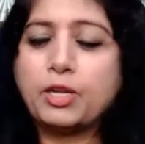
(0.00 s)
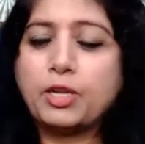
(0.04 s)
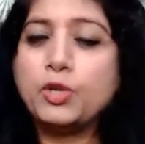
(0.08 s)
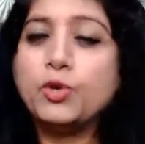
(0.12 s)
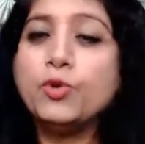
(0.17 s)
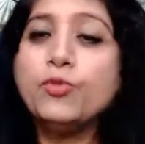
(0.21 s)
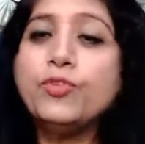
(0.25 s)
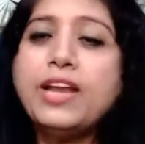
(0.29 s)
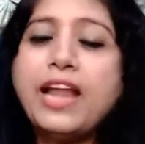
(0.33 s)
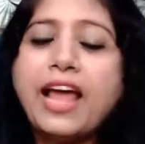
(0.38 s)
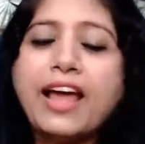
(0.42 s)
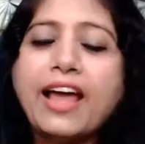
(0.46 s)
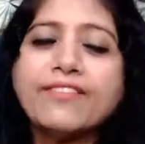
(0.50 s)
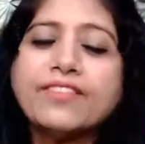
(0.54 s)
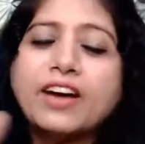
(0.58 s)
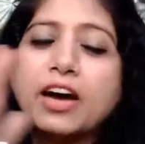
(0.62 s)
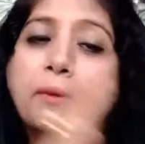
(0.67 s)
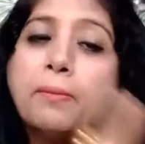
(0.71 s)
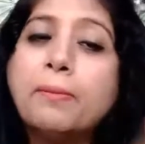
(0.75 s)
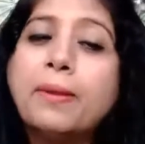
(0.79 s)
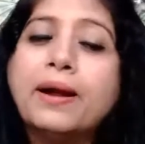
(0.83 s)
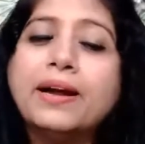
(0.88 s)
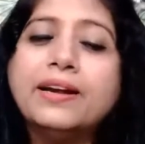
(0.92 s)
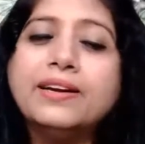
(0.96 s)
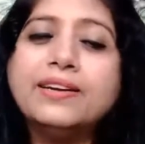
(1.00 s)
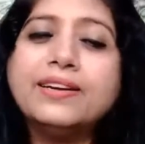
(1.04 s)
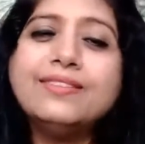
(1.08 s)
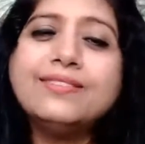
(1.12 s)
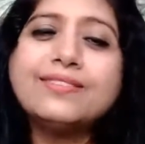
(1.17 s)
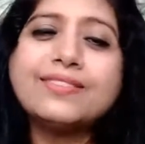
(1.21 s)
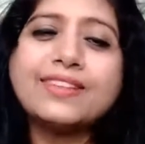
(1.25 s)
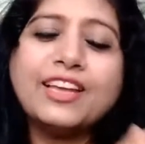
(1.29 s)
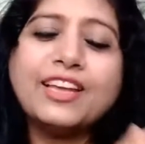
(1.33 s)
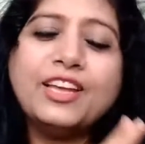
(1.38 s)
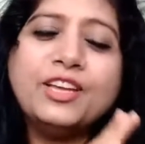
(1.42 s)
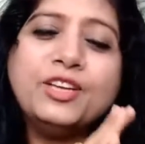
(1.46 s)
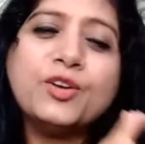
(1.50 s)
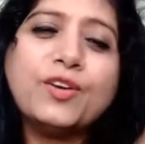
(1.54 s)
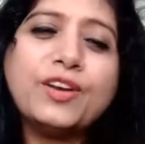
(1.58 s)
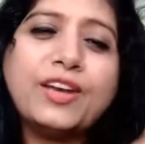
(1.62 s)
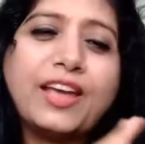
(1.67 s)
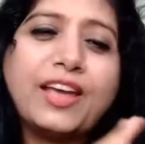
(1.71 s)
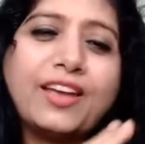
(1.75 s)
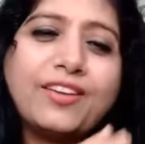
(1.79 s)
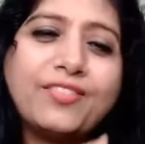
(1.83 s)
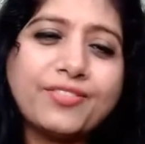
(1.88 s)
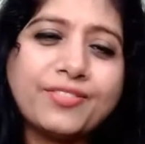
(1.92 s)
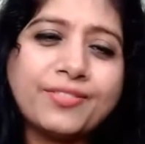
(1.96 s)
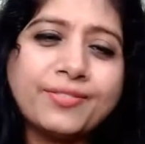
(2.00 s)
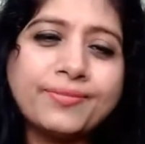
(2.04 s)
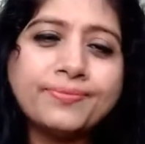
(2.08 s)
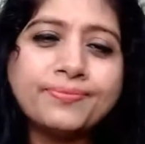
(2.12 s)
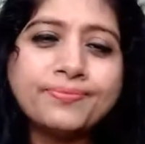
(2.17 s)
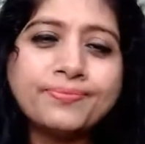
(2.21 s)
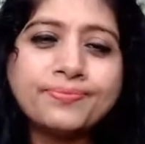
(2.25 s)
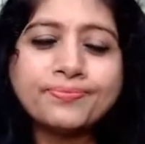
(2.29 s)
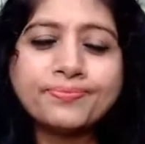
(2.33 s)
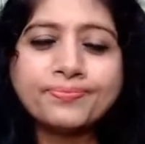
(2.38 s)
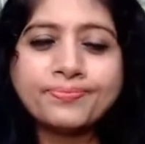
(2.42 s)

but you will have abundance in your life.